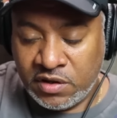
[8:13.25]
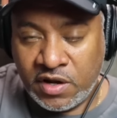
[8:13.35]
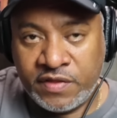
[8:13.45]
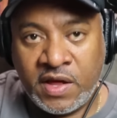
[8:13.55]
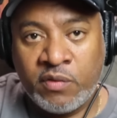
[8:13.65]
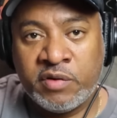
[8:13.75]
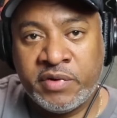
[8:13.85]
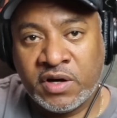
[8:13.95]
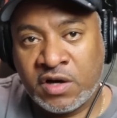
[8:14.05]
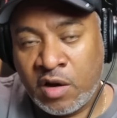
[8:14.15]
And that would have
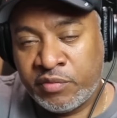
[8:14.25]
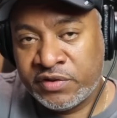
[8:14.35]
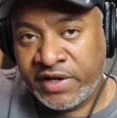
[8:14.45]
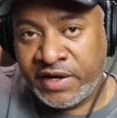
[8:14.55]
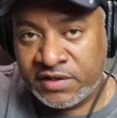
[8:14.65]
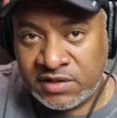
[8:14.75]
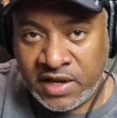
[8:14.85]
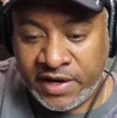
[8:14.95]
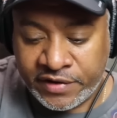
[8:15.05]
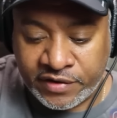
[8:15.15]
been a couple days
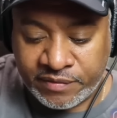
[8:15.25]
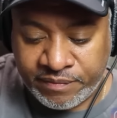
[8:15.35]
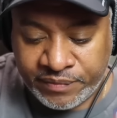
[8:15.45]
later.